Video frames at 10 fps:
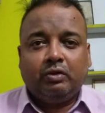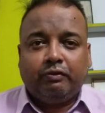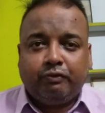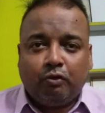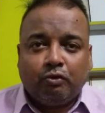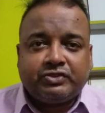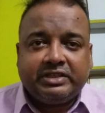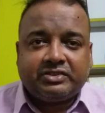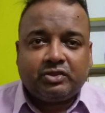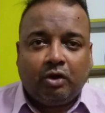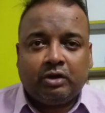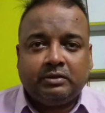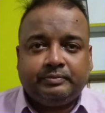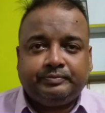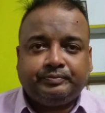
forces or